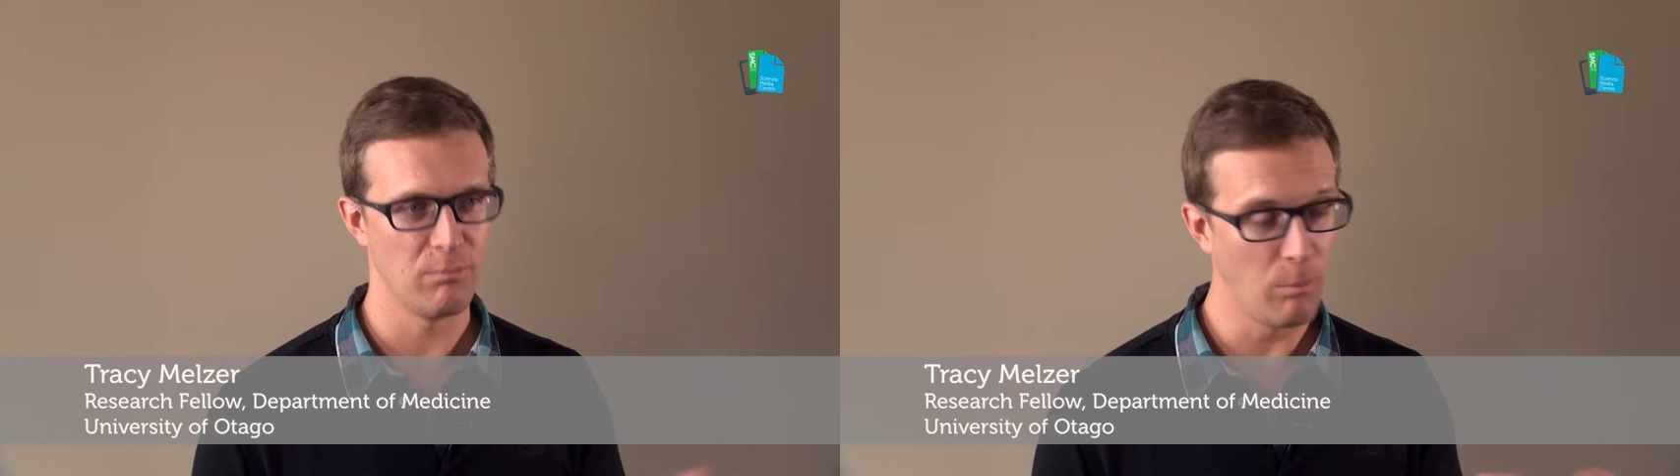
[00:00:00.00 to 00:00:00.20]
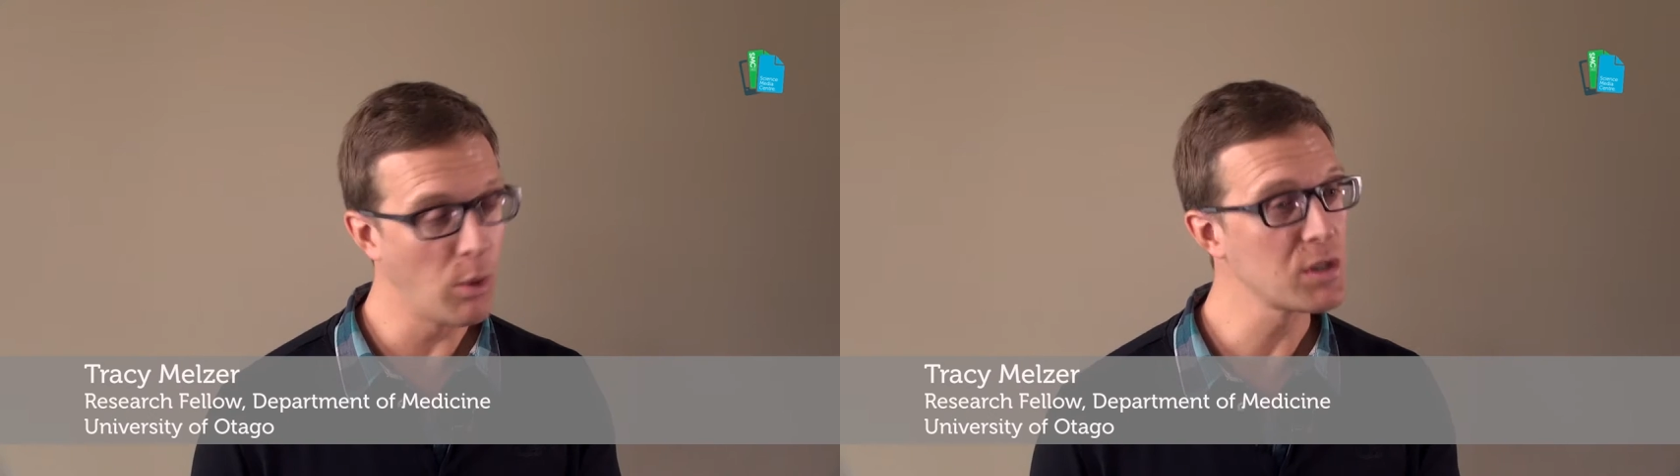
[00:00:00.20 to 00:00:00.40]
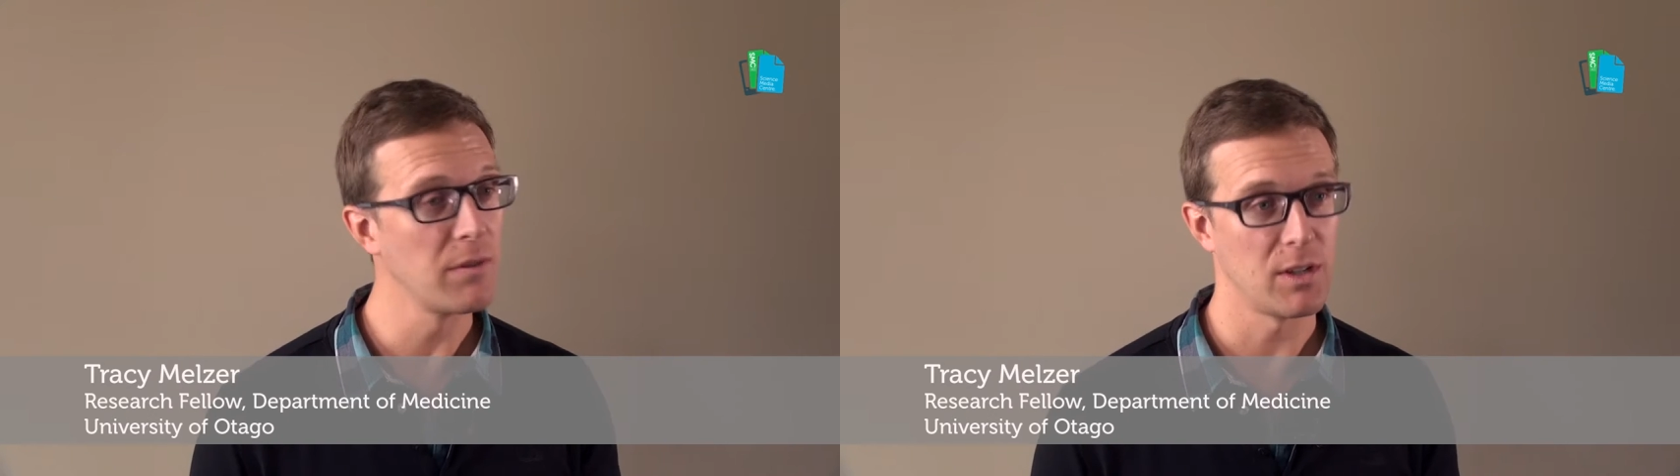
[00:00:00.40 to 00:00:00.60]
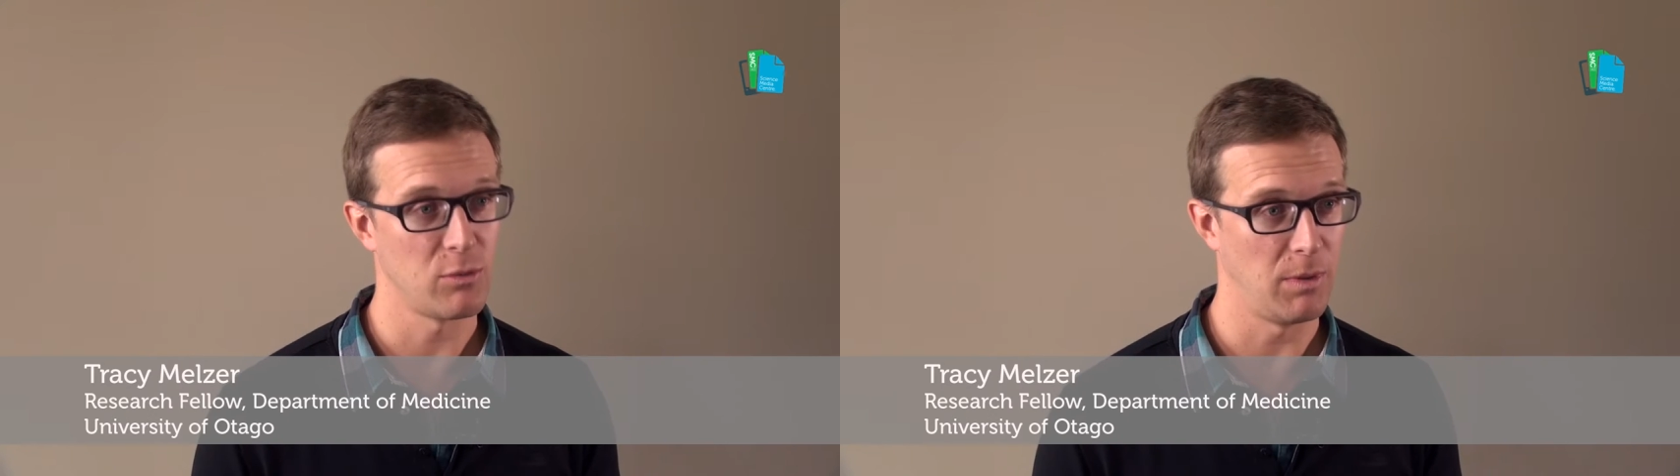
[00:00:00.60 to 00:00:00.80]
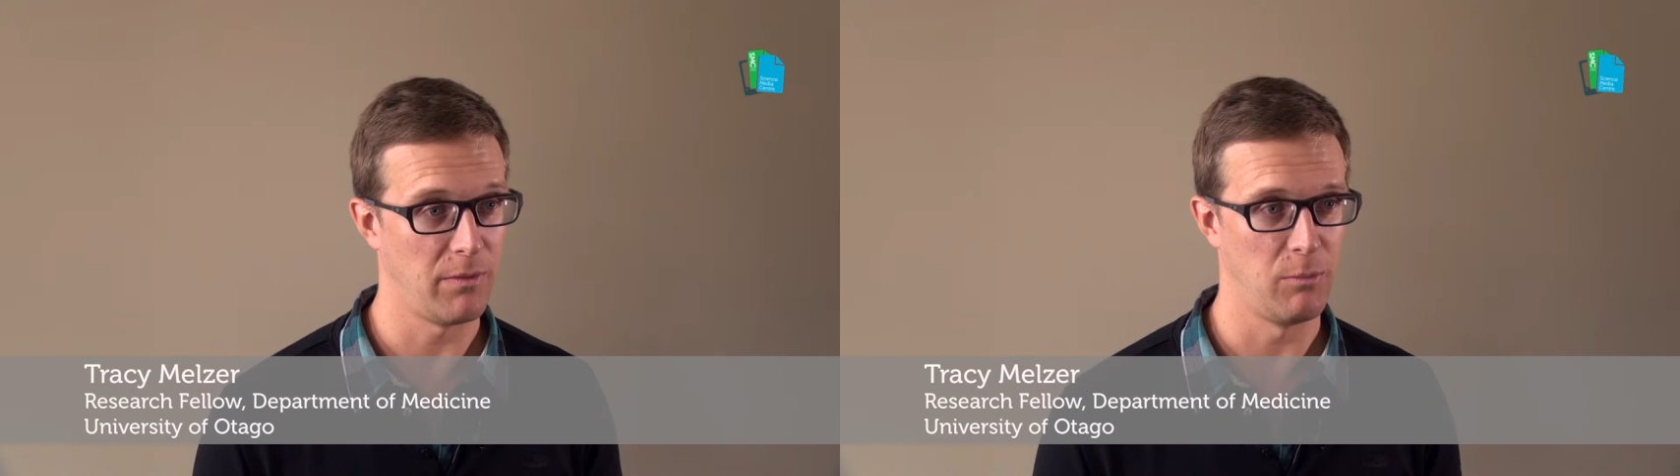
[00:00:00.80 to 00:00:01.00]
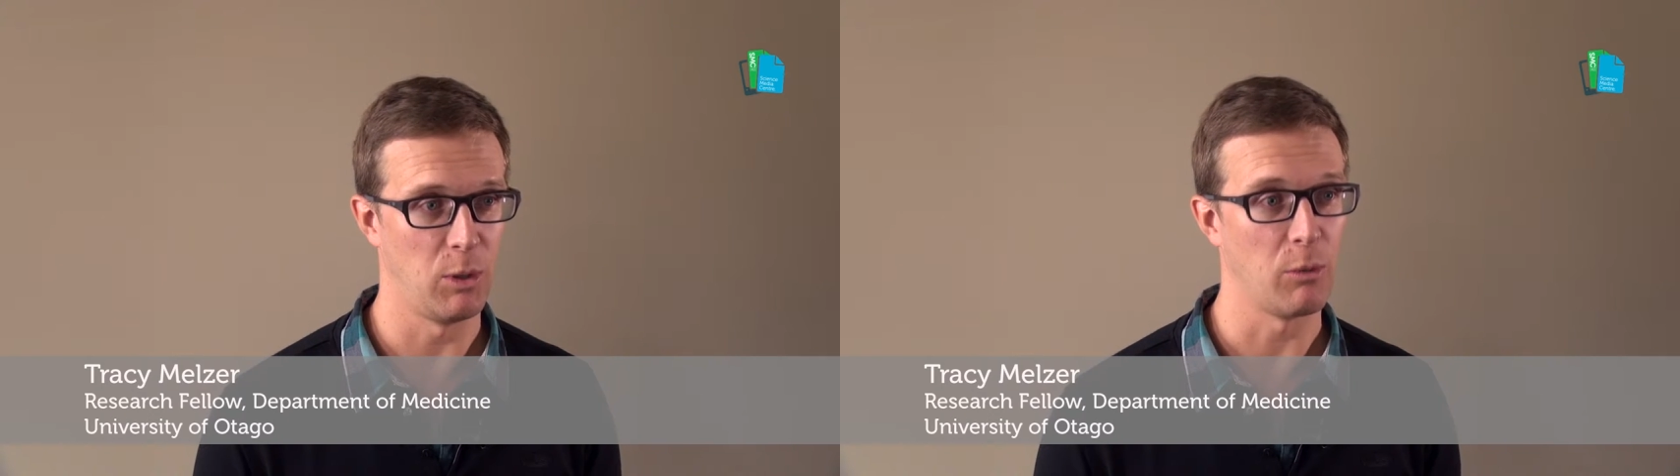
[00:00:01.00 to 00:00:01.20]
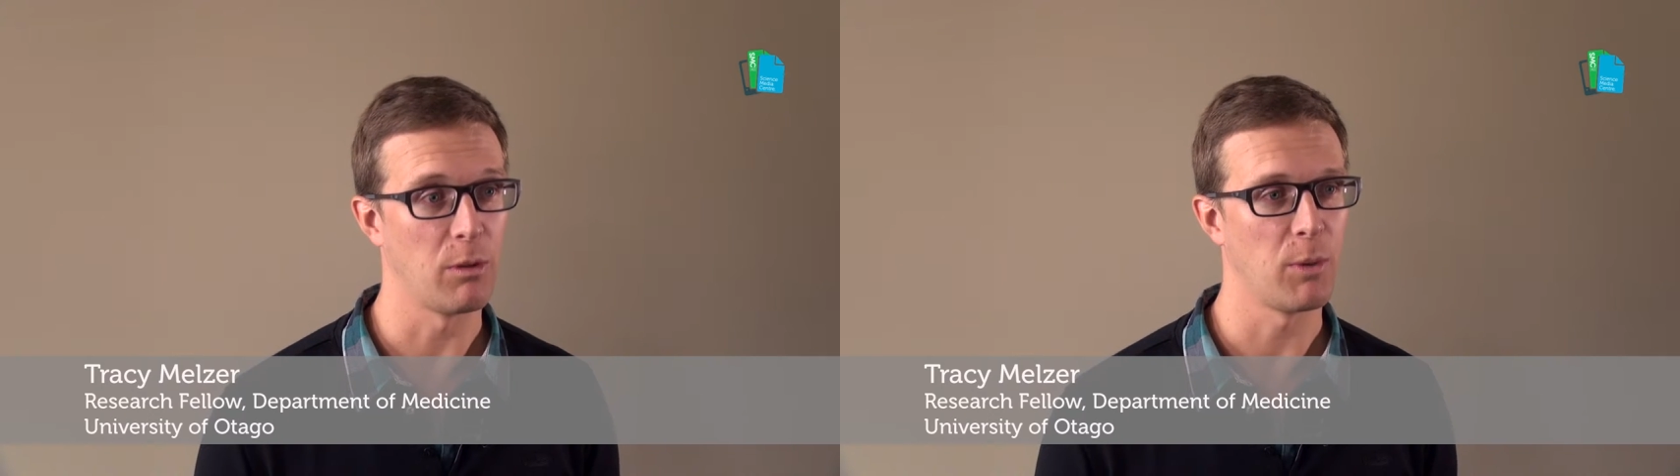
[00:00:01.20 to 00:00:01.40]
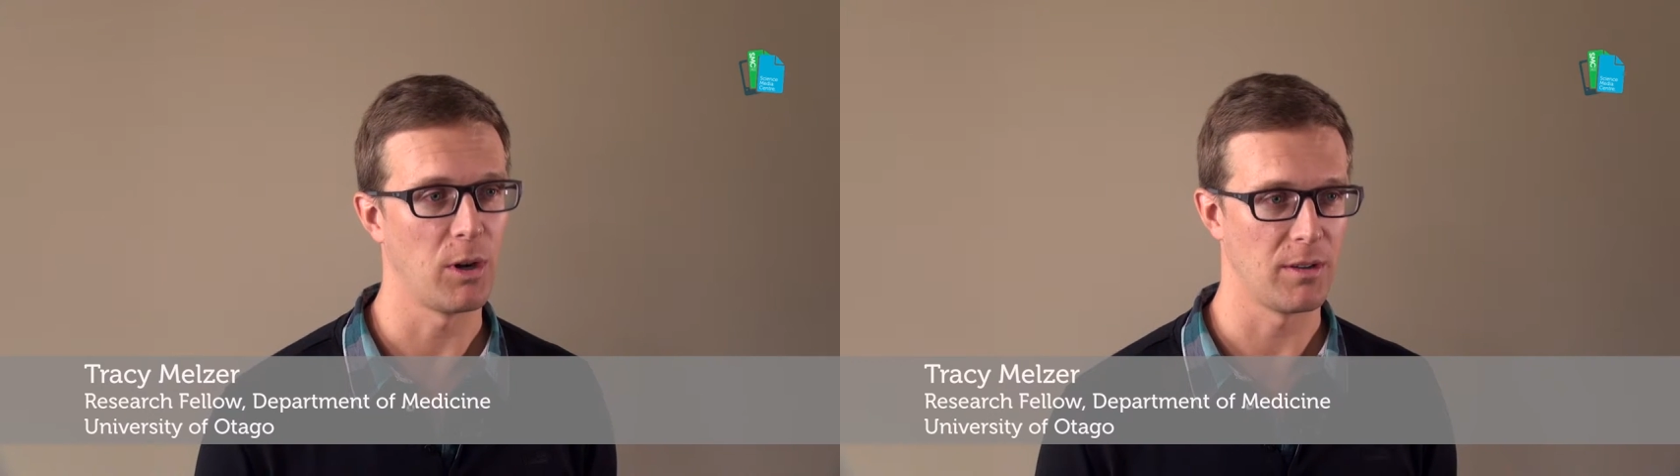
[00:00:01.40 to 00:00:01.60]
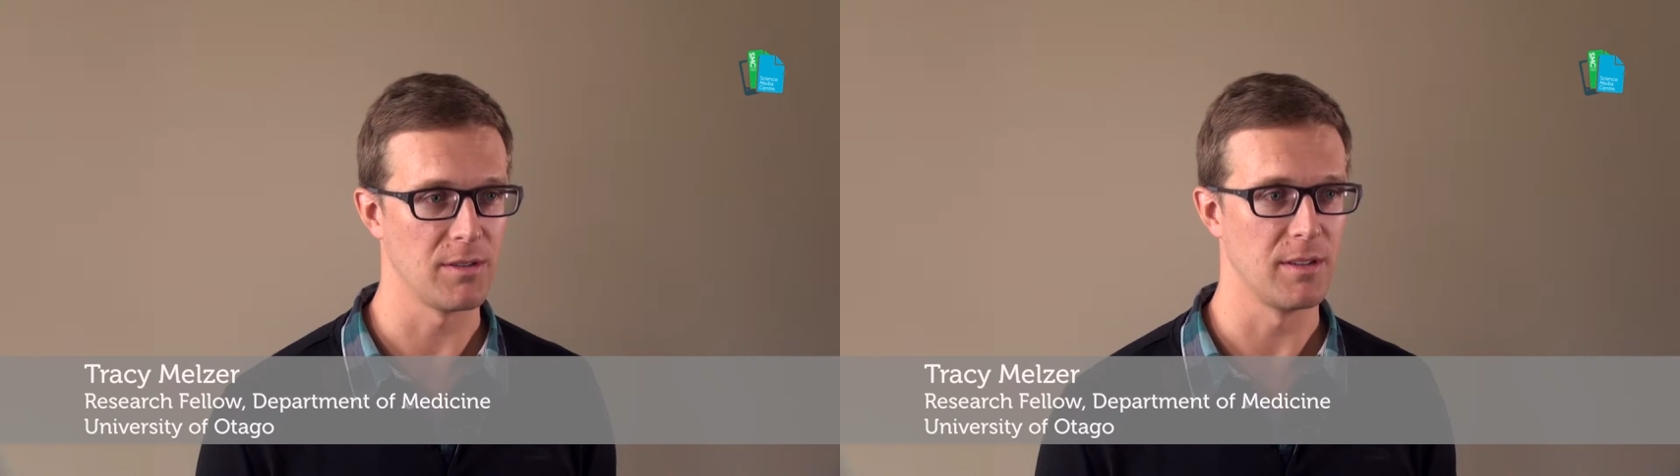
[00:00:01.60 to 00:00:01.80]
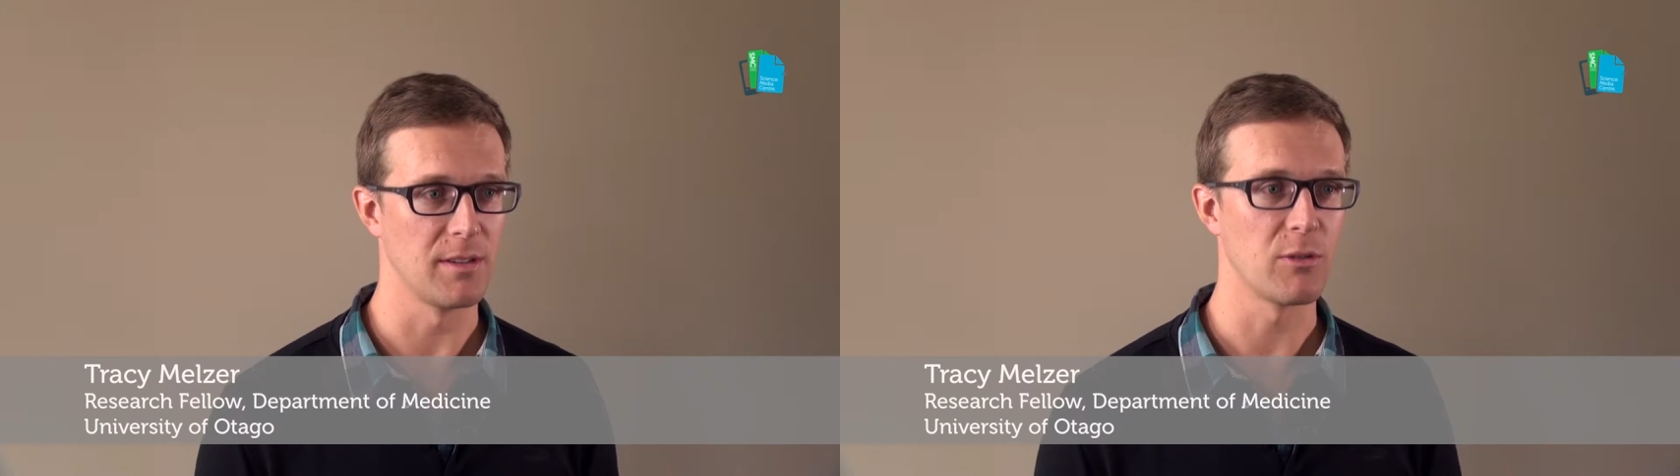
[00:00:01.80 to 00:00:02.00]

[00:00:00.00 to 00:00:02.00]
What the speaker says: most of us will be familiar with Parkinson's